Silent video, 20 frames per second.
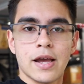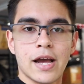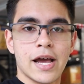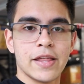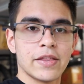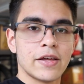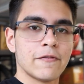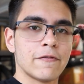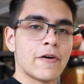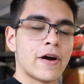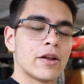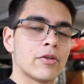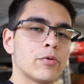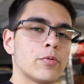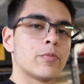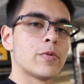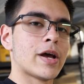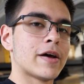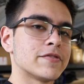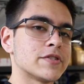And then finally
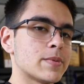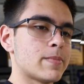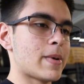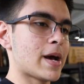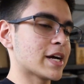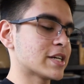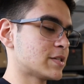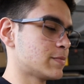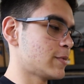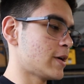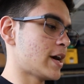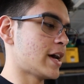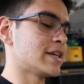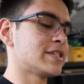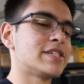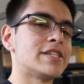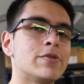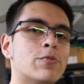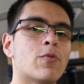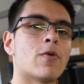we have some Maxima
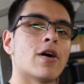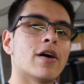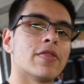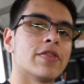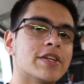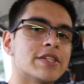SC1.